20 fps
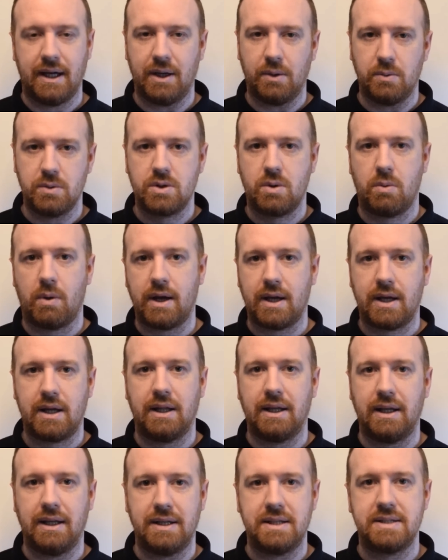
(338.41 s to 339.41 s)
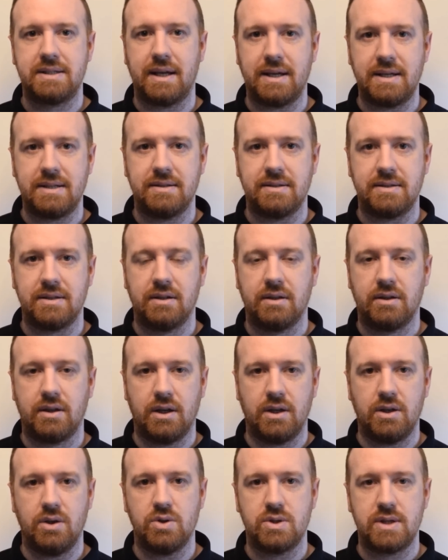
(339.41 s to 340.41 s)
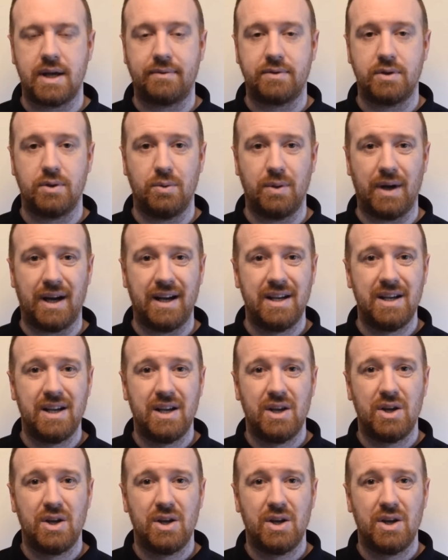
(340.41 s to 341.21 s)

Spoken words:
and it was quite clearly stated that it used to have to do that.